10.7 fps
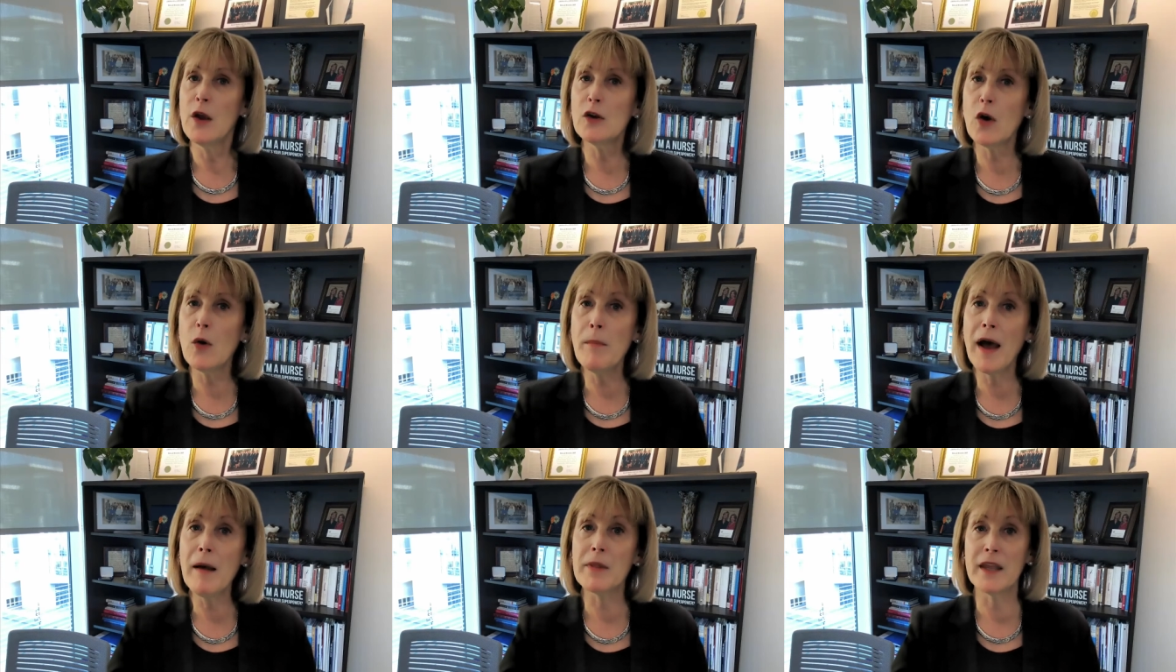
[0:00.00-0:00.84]
go
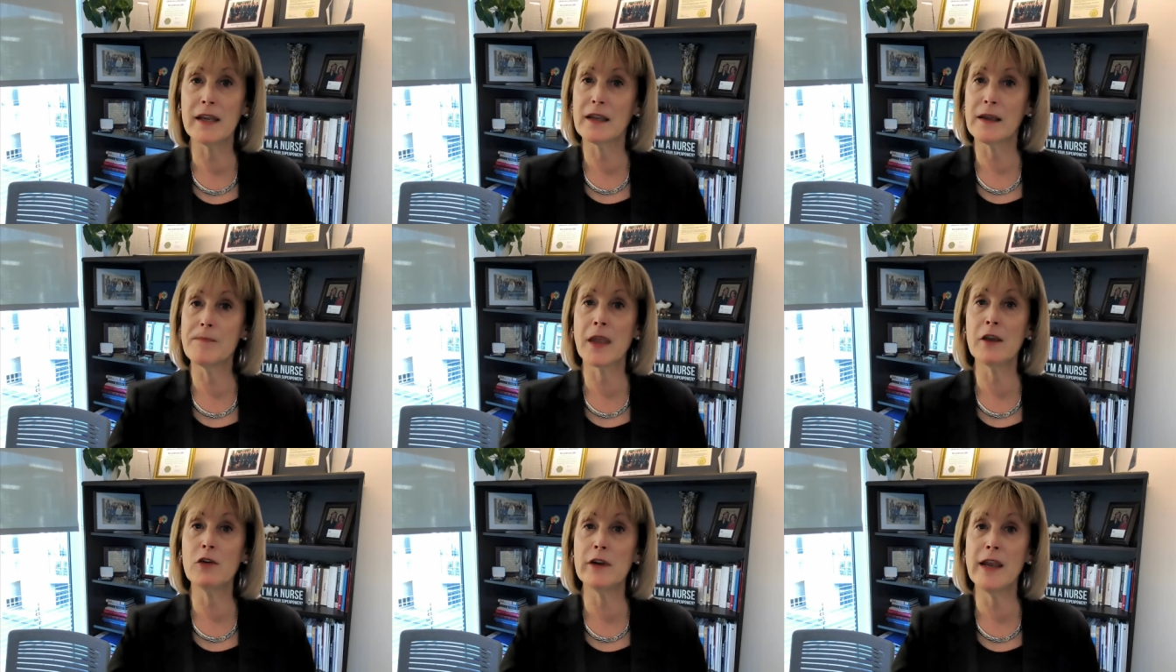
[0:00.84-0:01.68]
public
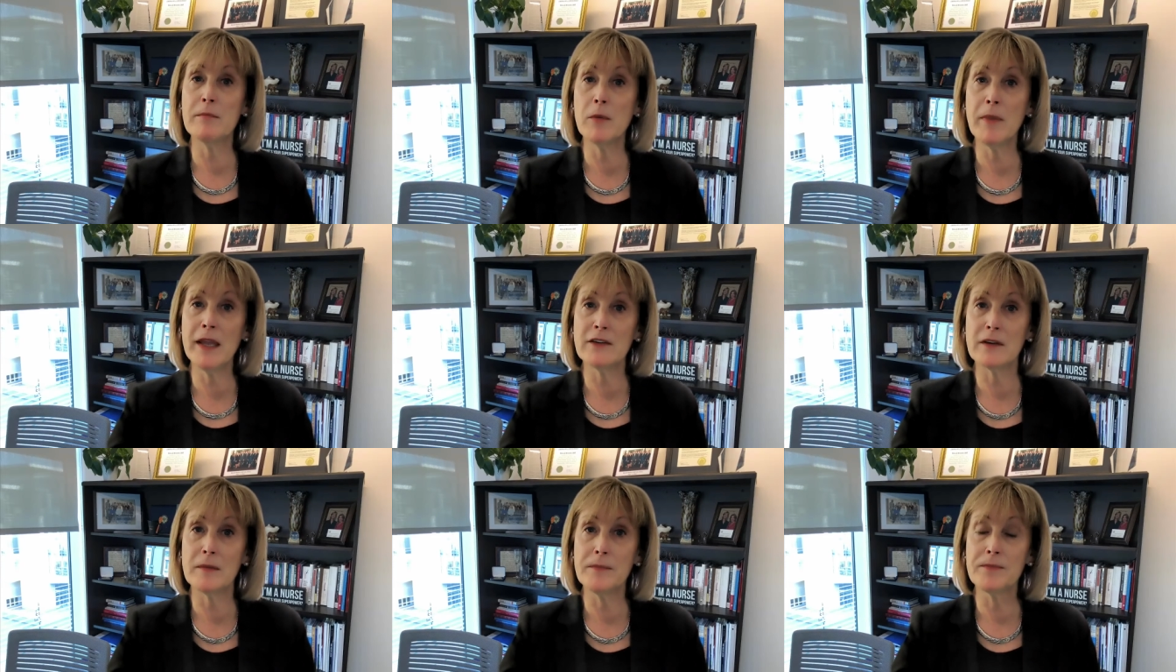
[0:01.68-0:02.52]
and create
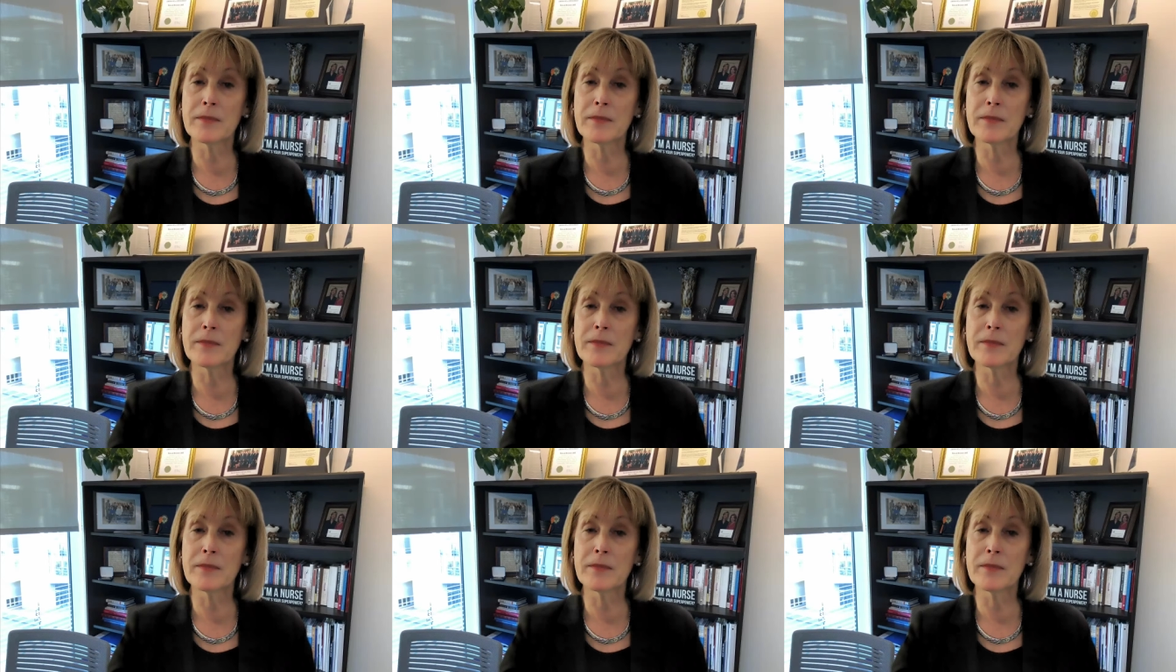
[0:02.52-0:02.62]
momentum,